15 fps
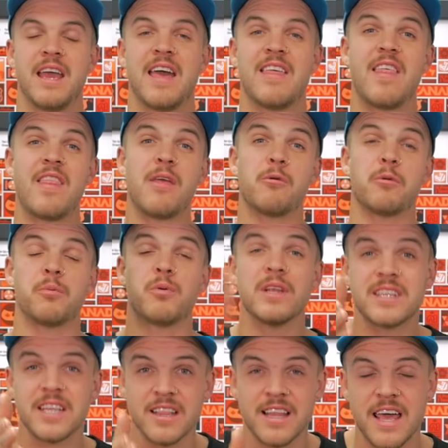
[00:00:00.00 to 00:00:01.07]
and then they would print
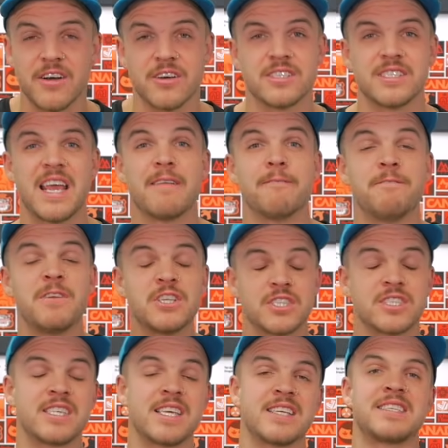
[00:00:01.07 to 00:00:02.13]
the letters and
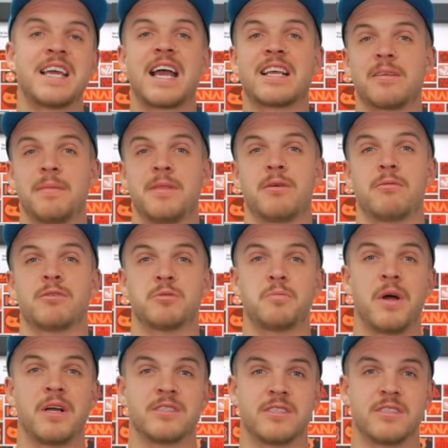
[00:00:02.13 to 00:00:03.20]
viciously attack them in their
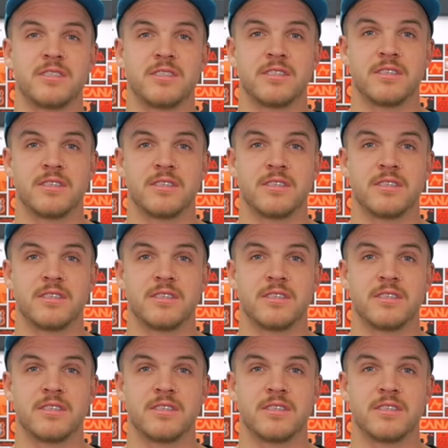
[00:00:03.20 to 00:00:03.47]
responses.